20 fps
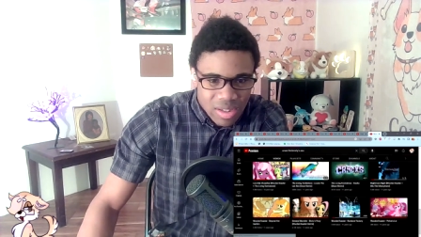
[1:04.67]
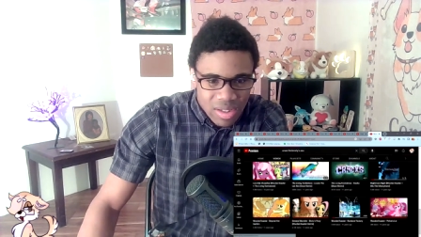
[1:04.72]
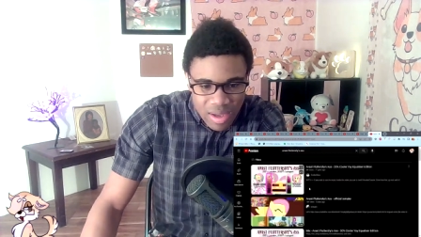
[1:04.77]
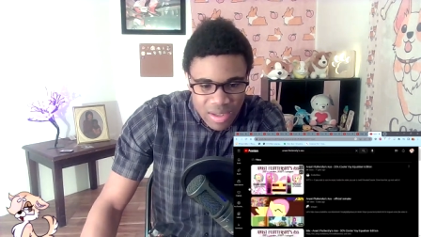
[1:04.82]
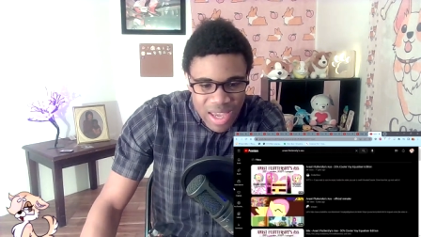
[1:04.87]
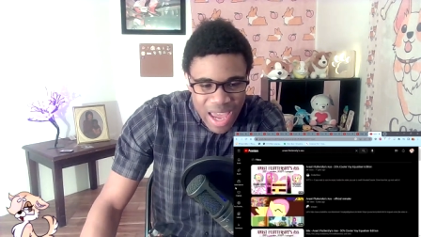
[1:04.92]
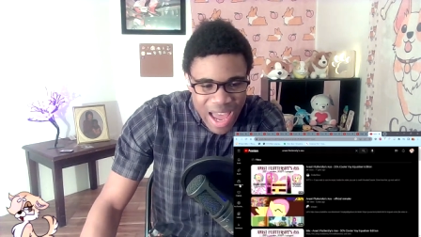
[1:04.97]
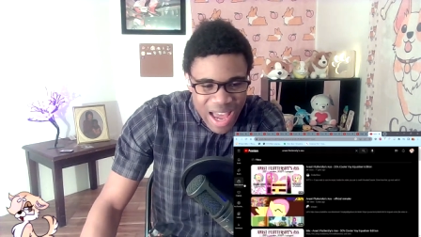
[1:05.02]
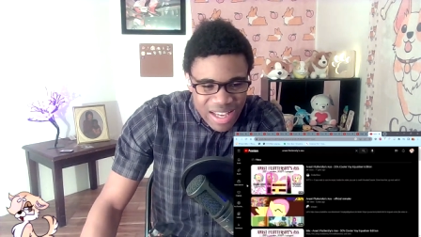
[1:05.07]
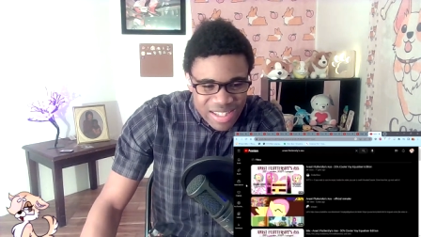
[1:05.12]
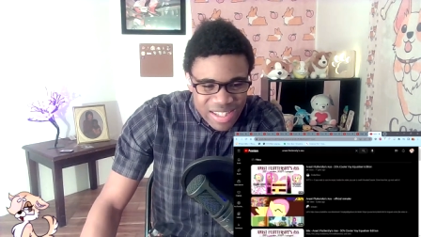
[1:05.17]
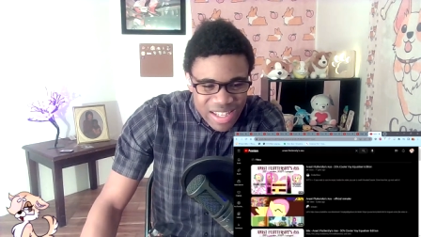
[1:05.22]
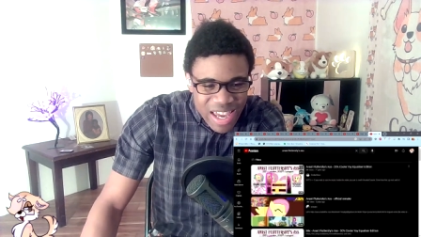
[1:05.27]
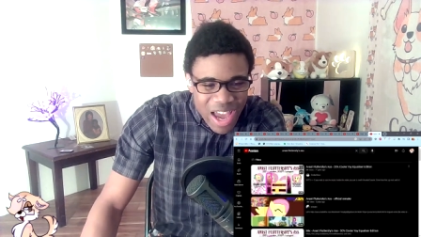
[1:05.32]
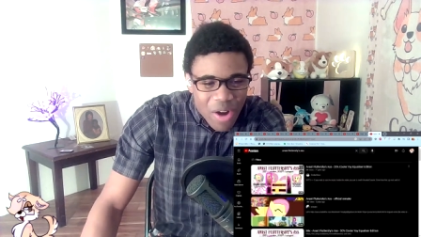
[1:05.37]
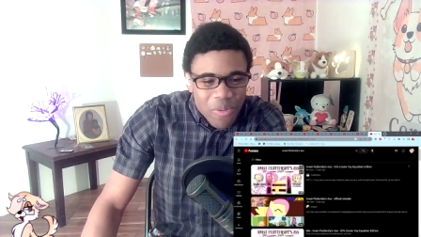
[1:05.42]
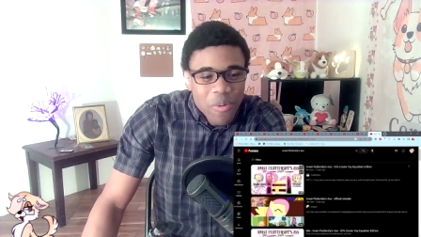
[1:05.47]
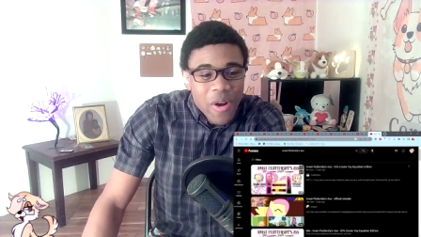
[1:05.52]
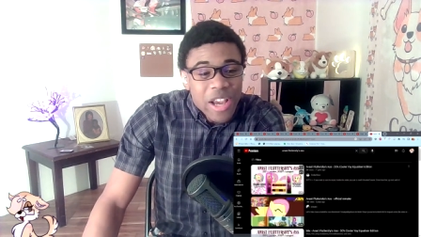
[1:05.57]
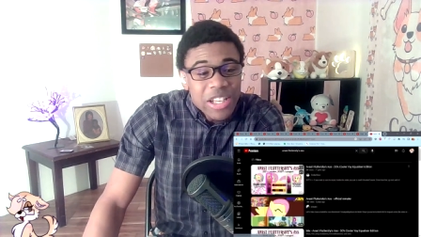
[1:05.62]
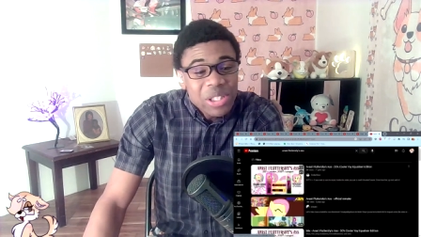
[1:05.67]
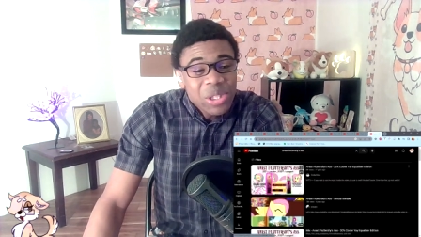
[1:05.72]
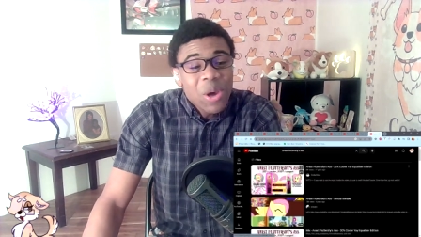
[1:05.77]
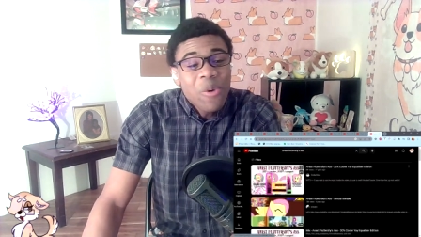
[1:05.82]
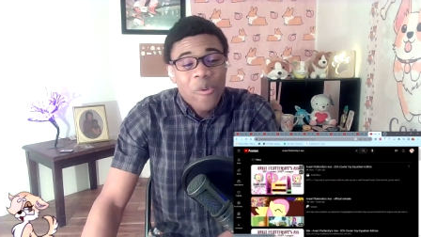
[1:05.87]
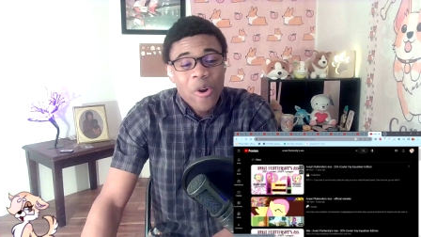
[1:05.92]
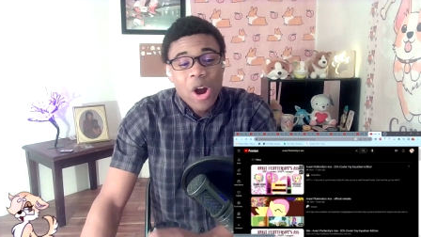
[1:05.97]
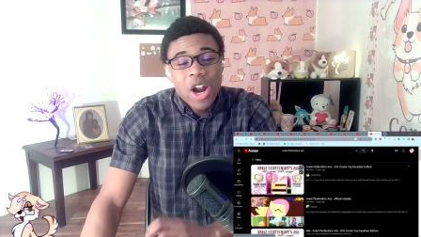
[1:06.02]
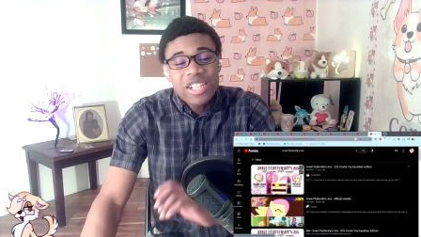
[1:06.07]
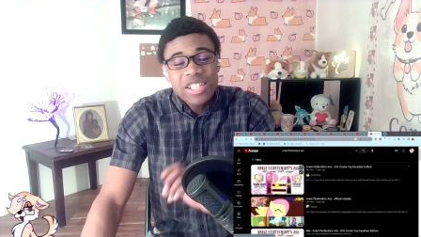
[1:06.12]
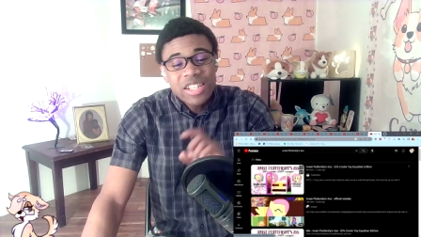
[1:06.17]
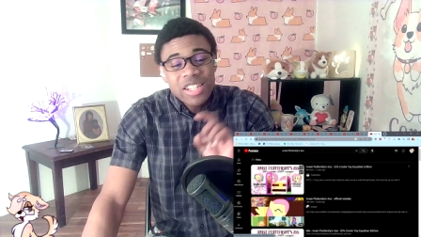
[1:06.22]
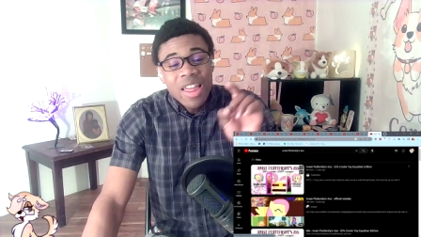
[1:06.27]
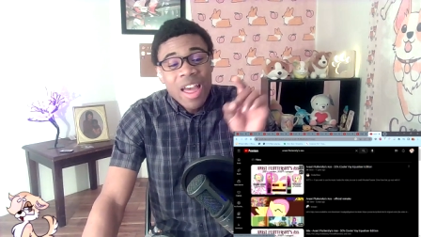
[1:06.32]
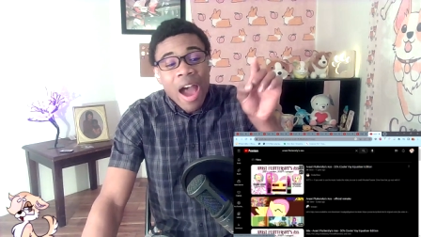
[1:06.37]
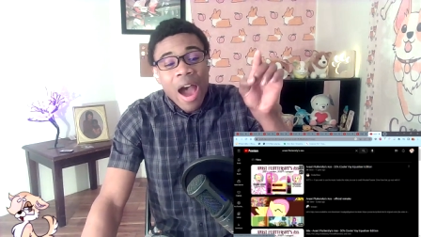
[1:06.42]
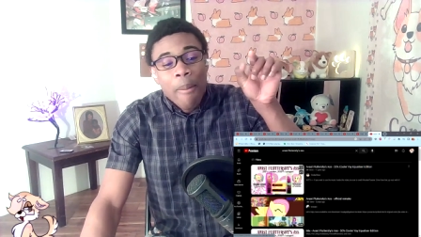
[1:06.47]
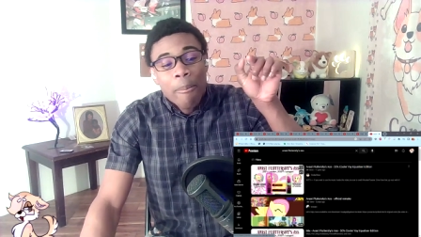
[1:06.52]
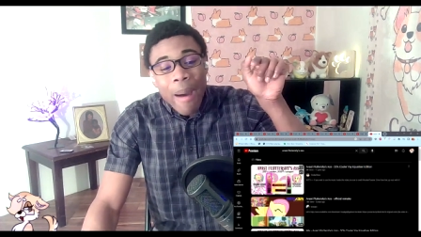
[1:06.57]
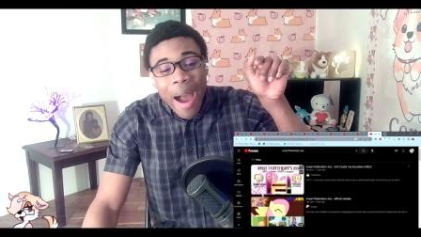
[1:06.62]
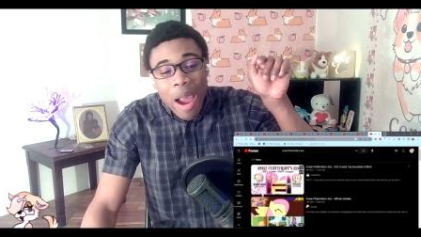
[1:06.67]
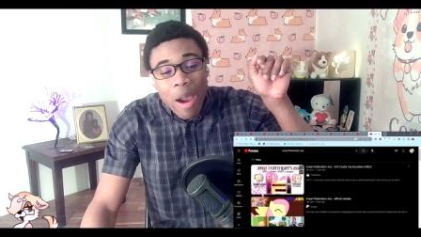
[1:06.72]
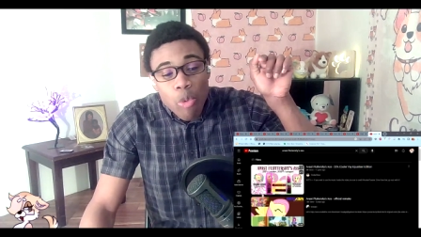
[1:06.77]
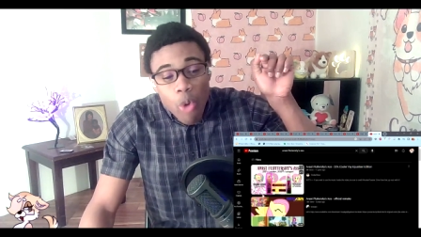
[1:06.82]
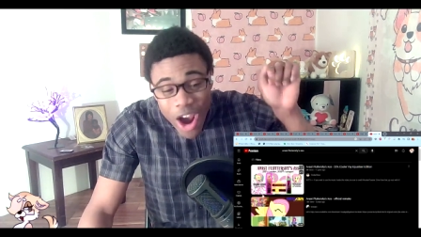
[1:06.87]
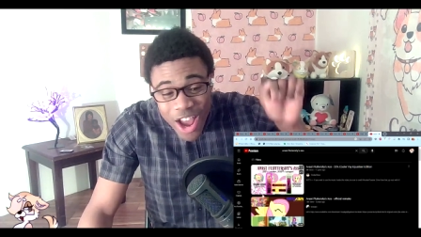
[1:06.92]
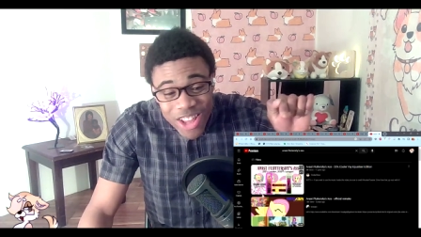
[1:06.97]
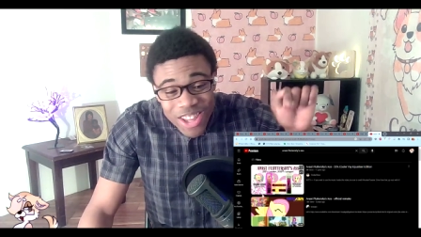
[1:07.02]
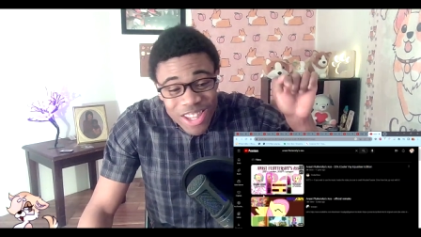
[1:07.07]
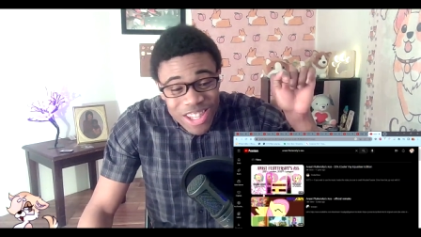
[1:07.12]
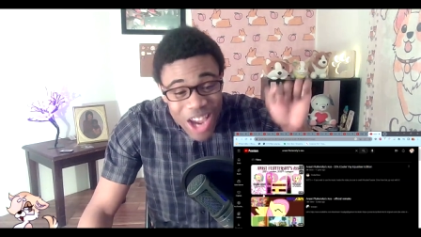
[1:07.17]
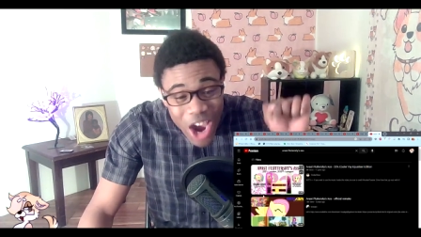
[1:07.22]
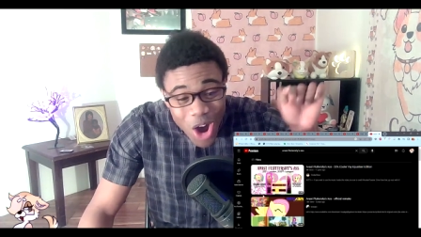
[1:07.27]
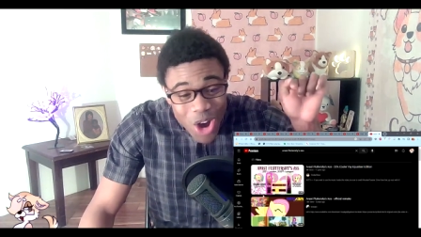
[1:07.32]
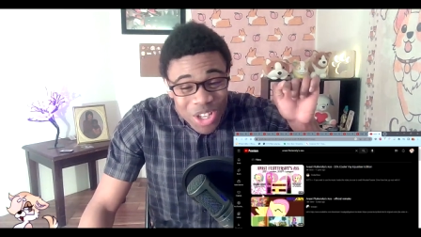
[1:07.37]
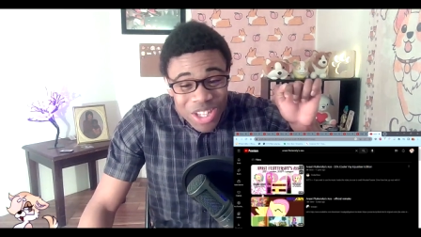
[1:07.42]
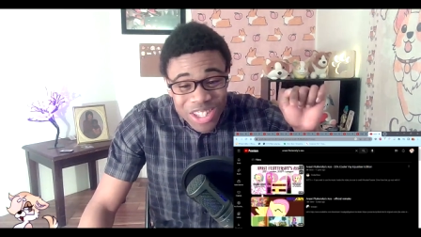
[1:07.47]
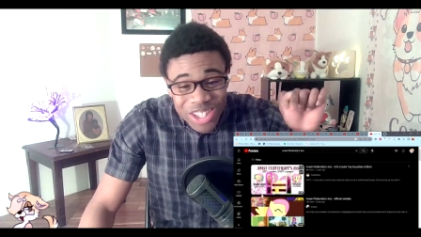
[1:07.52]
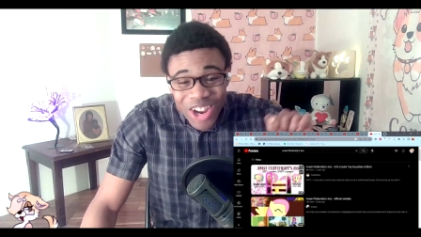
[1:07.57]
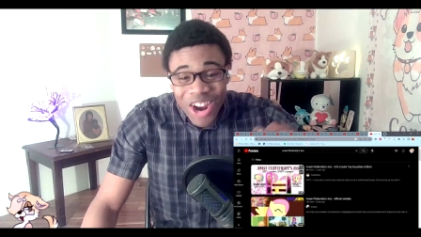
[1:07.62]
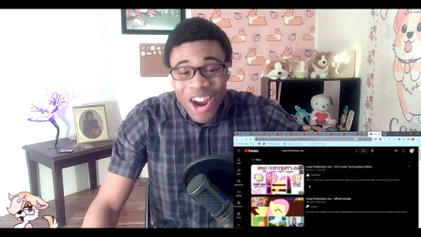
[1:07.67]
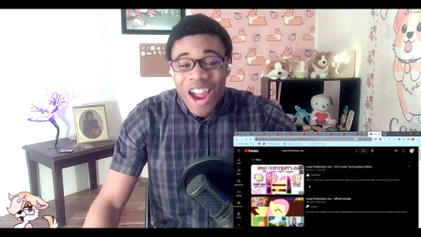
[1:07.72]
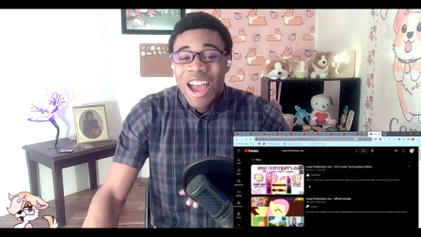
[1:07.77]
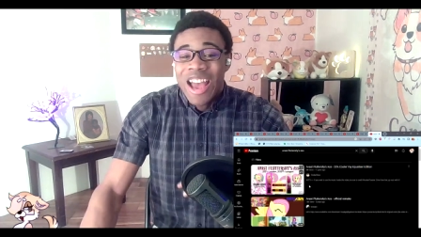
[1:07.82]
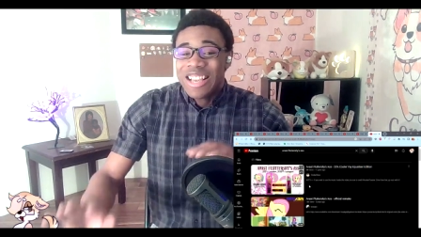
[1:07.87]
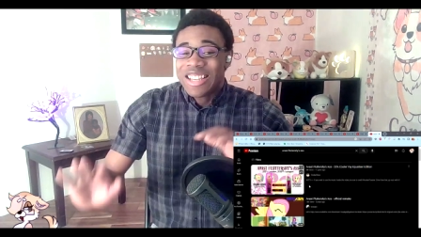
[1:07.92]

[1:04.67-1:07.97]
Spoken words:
Yeah, see, original version by Wooden Toaster!